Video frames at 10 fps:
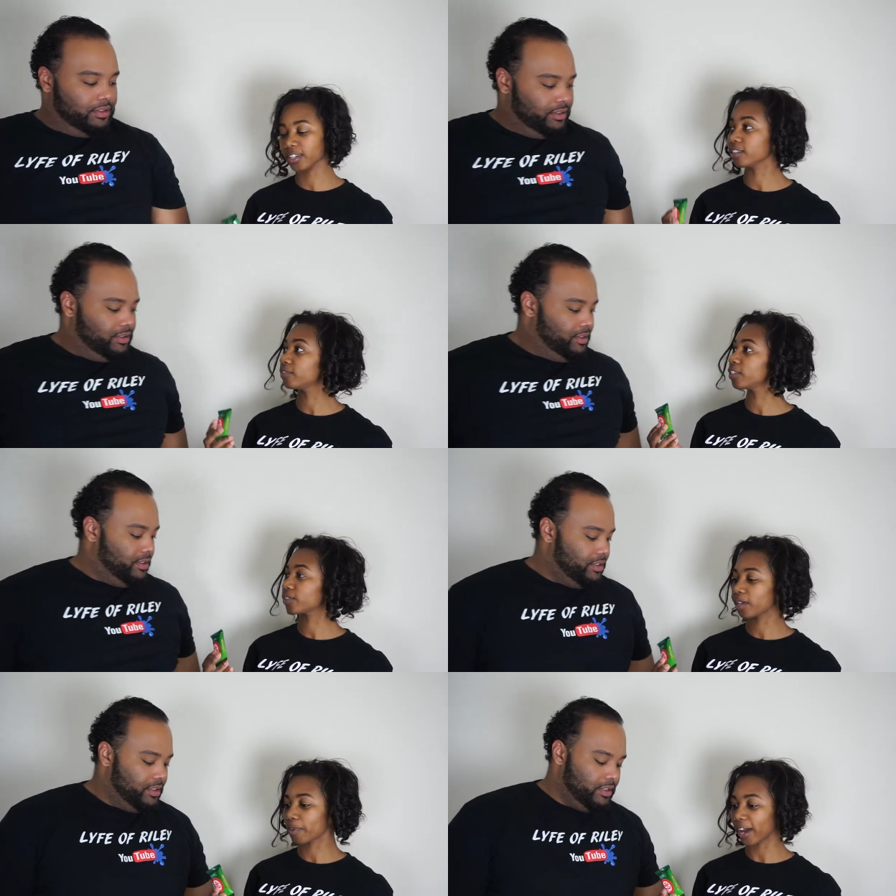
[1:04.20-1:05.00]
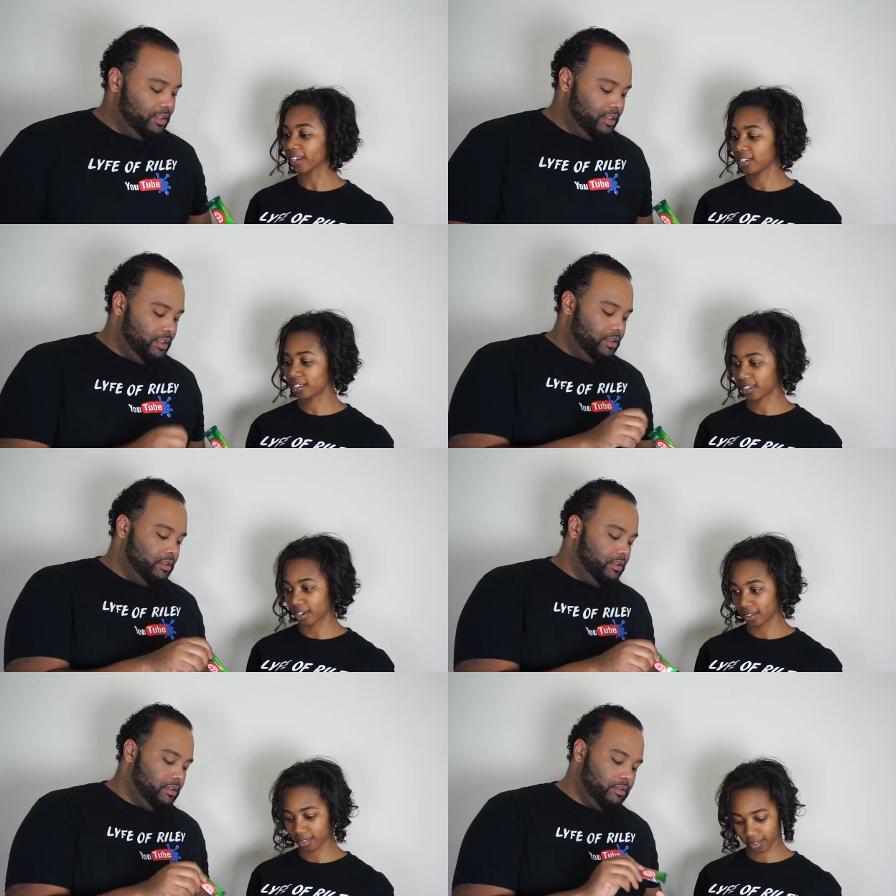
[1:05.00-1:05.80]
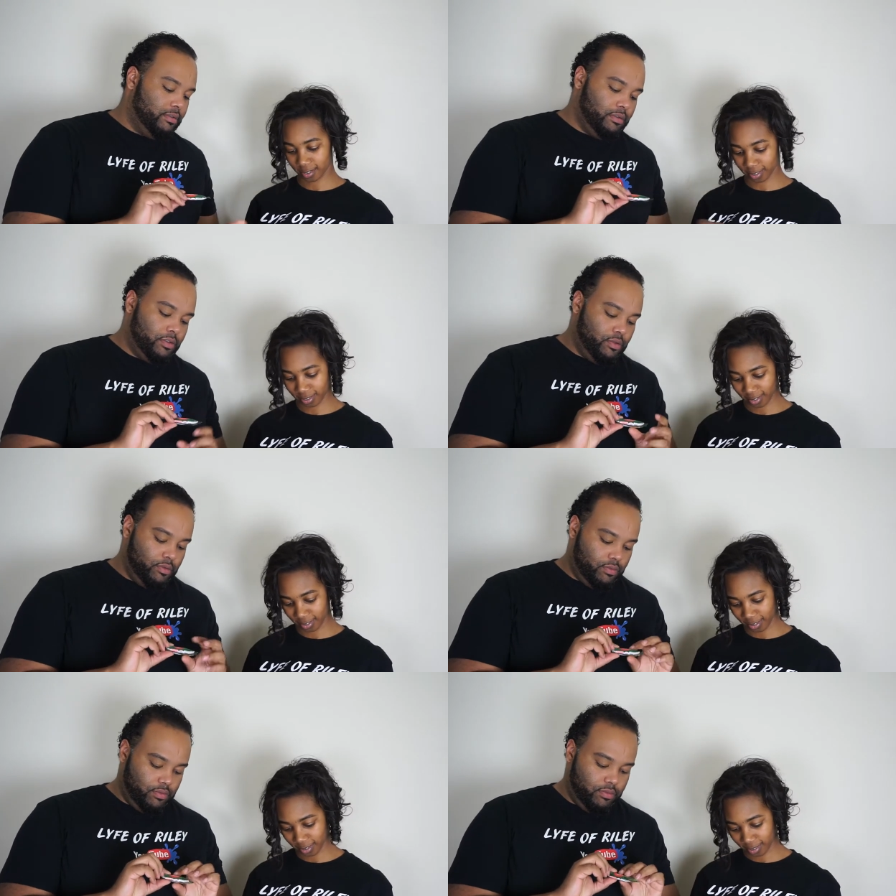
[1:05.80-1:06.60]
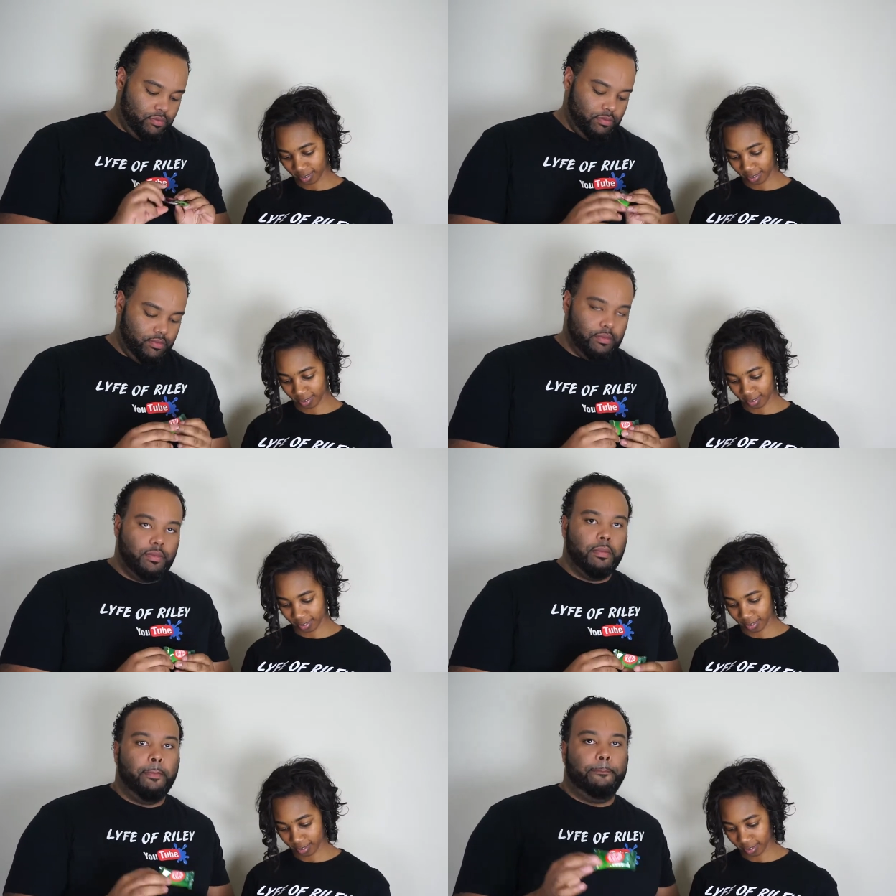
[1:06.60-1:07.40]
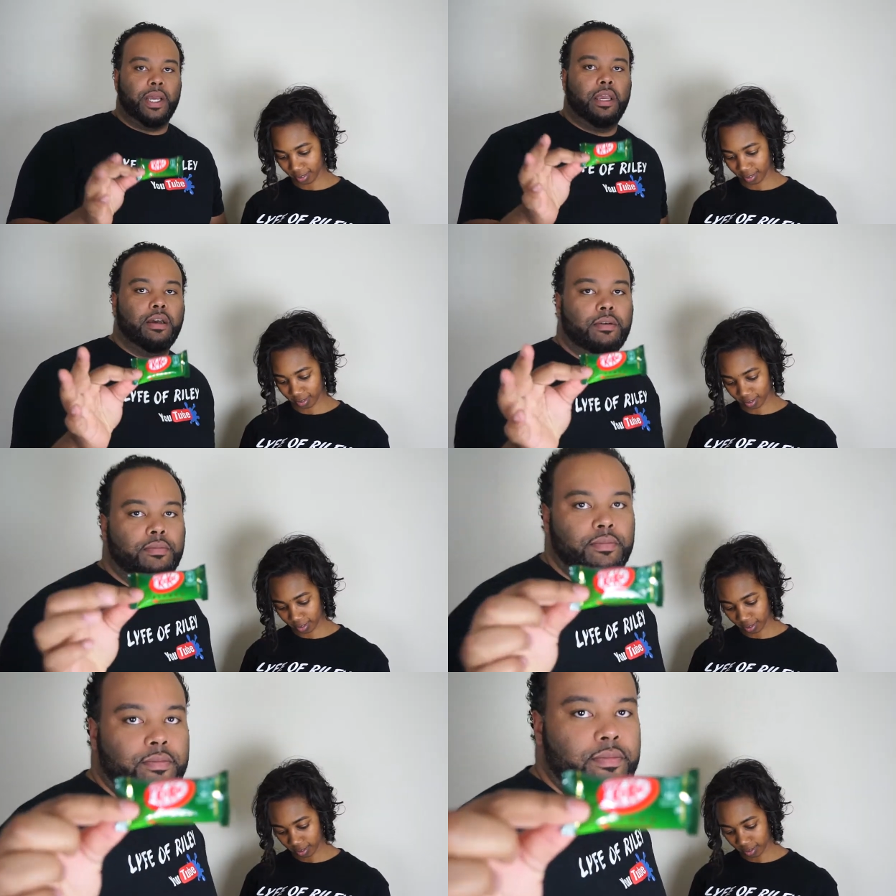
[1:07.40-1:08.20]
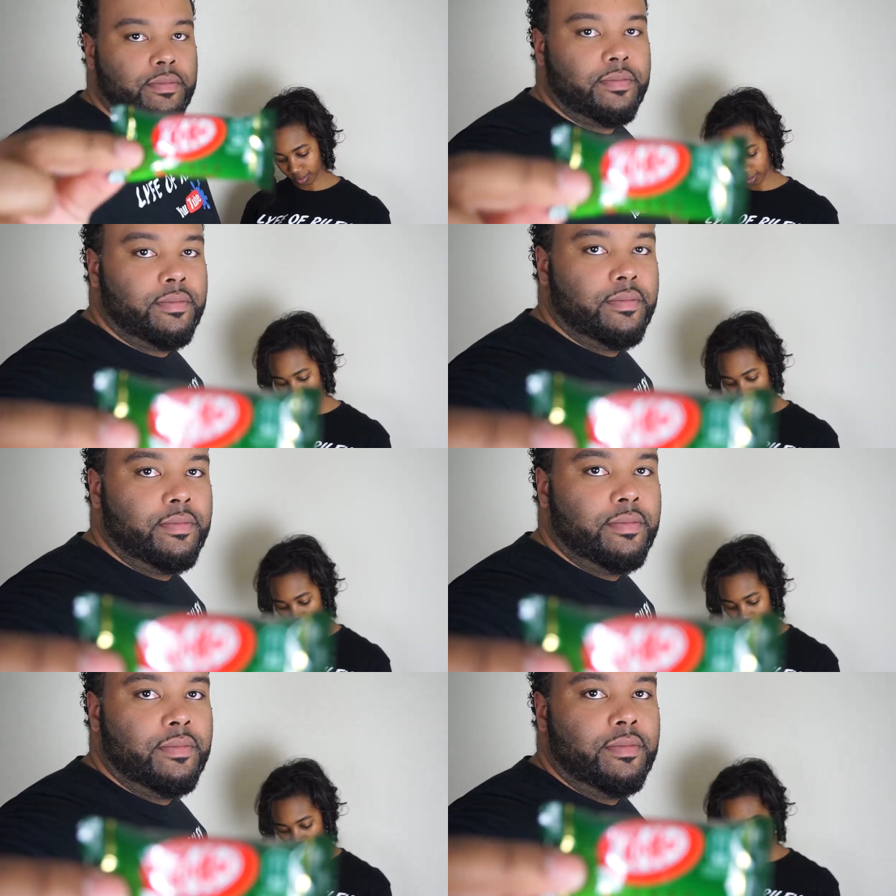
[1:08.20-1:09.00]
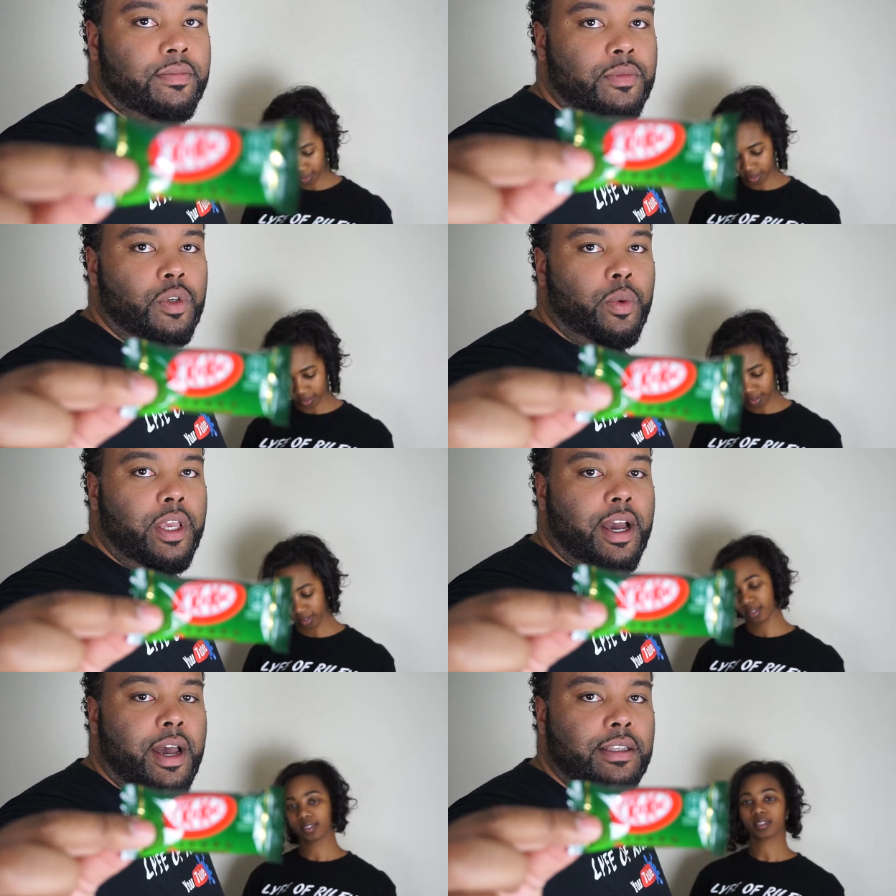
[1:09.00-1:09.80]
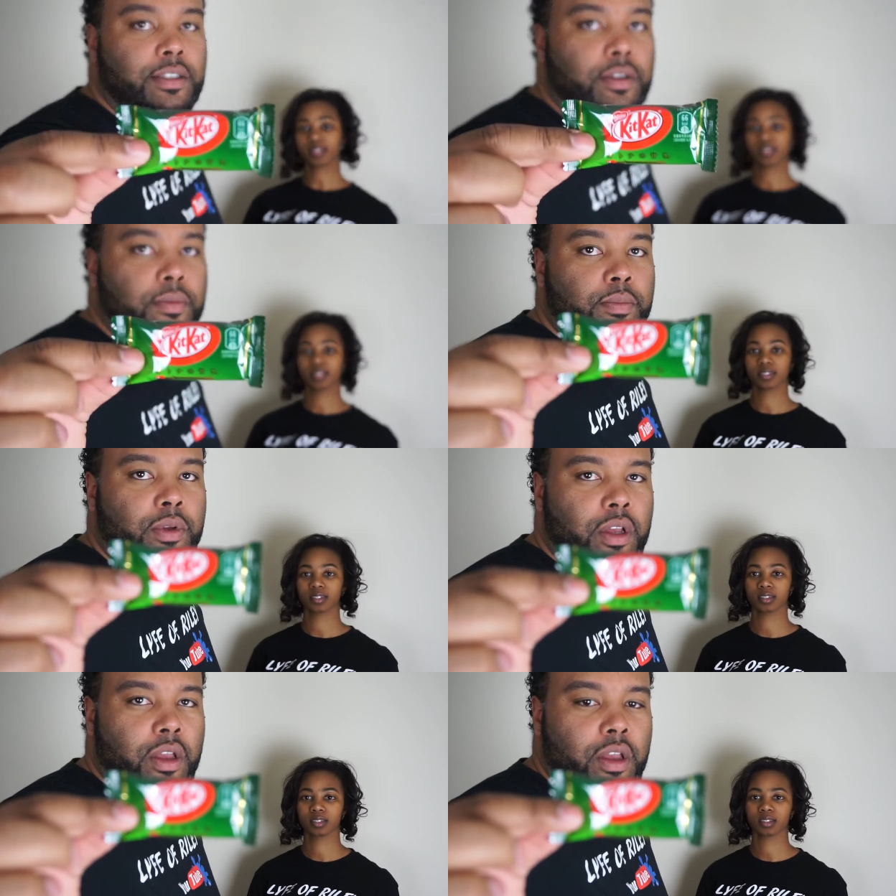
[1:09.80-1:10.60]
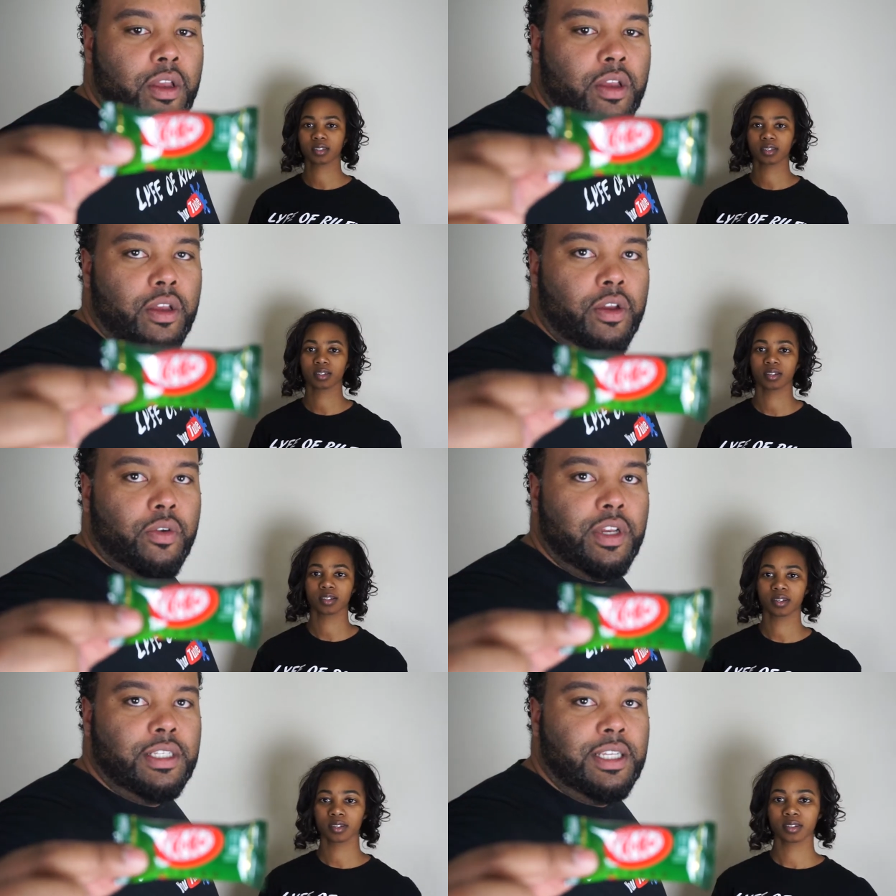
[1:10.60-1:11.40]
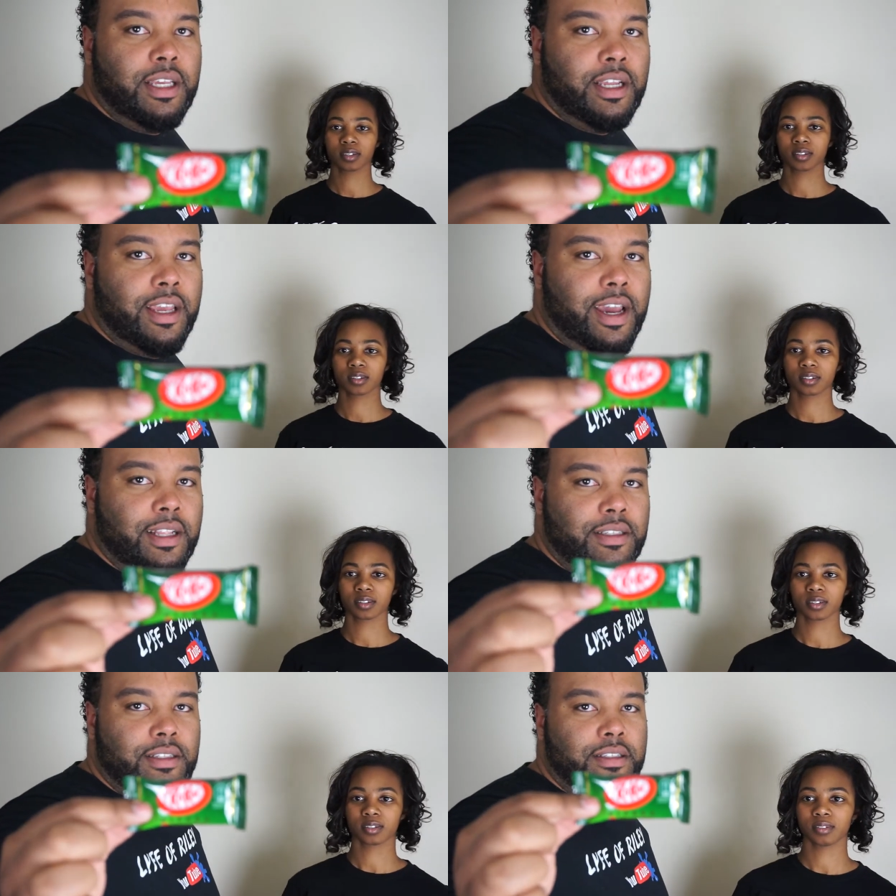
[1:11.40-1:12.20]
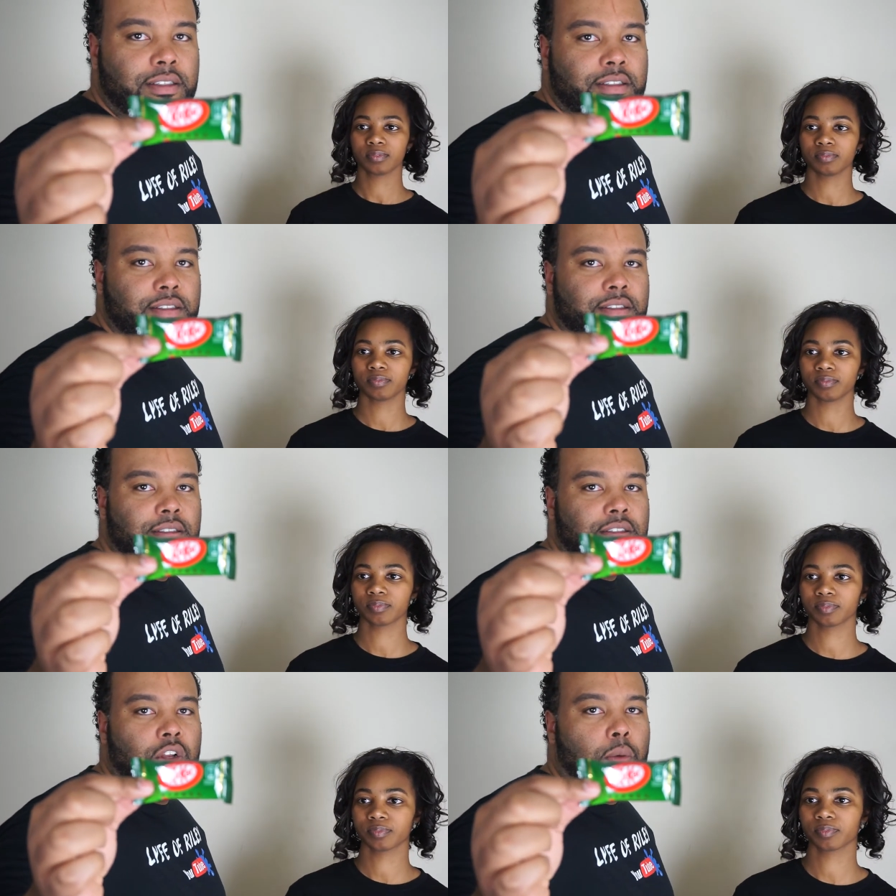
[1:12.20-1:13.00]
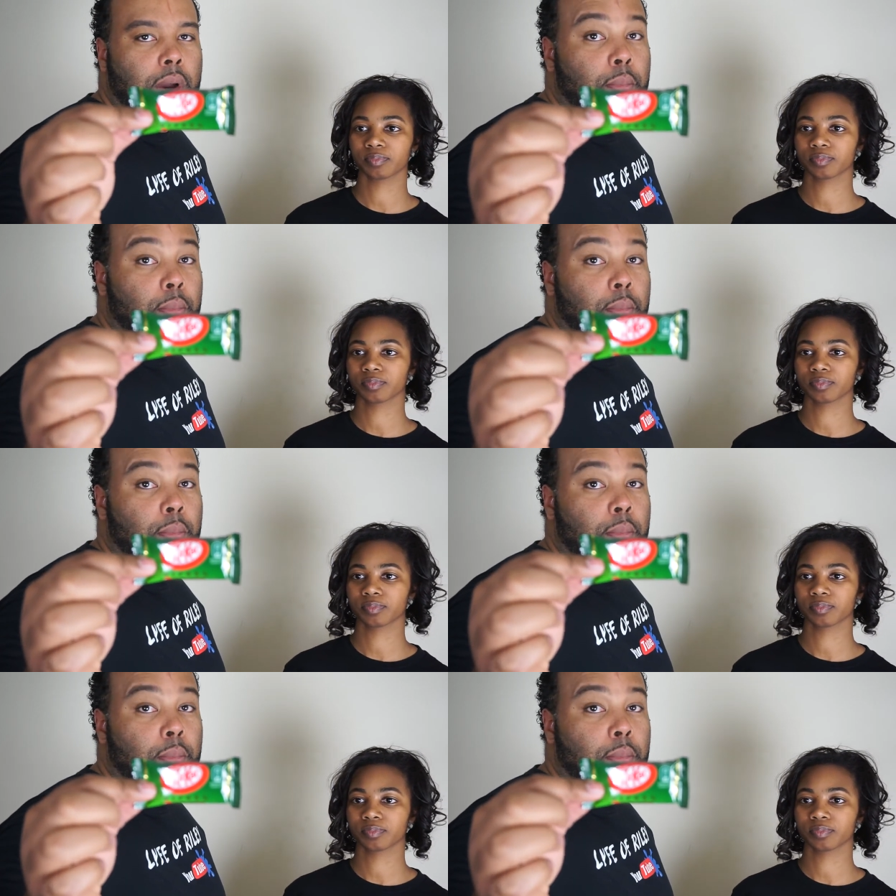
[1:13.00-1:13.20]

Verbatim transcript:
Speaker 1: individually packaged again. Cool.
Speaker 2: Bam. So we got some green tea Kit Kats. All my